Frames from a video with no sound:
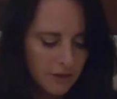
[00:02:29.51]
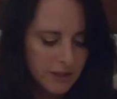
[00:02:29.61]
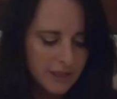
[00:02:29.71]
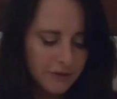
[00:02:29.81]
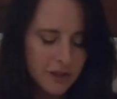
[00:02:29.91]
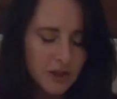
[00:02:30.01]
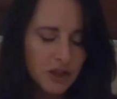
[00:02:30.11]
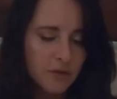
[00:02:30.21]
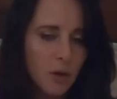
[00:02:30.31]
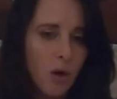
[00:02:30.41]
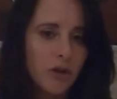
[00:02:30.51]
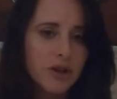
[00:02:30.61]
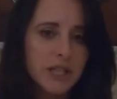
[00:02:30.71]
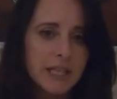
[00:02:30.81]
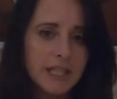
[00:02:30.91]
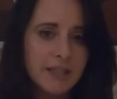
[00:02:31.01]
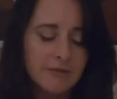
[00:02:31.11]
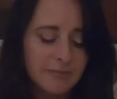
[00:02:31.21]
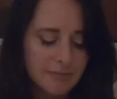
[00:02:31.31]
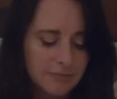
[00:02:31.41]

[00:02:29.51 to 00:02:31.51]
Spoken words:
The definition of quarantine,